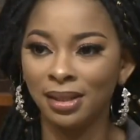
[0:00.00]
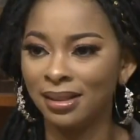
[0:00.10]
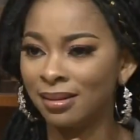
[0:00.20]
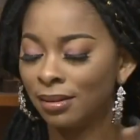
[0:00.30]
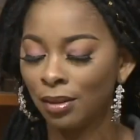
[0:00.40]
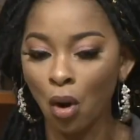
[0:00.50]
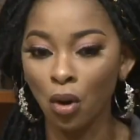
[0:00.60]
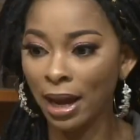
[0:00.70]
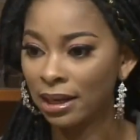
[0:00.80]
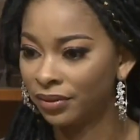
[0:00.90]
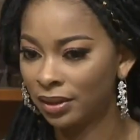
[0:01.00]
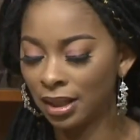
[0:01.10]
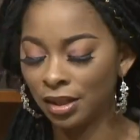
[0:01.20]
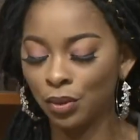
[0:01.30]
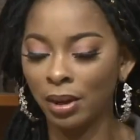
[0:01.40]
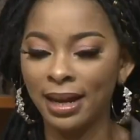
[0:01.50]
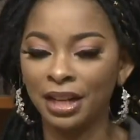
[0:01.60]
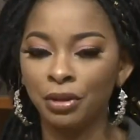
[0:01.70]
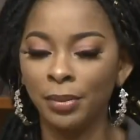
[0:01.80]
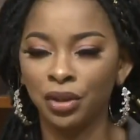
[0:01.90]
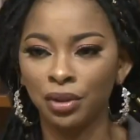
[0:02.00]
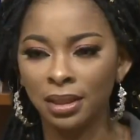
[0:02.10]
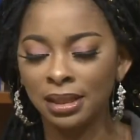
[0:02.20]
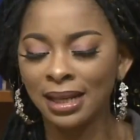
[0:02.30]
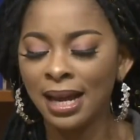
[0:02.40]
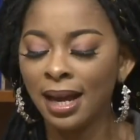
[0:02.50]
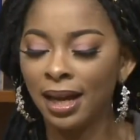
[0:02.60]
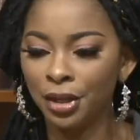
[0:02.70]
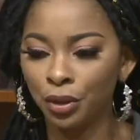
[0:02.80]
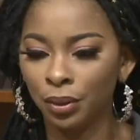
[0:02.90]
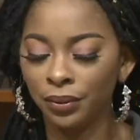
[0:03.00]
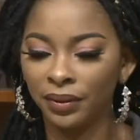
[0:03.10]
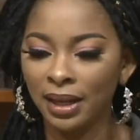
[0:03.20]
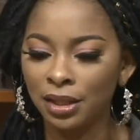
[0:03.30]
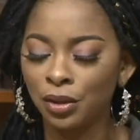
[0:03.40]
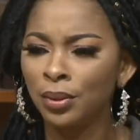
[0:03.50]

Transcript: says all kind of things. So Adak actually mentioned it and all of that.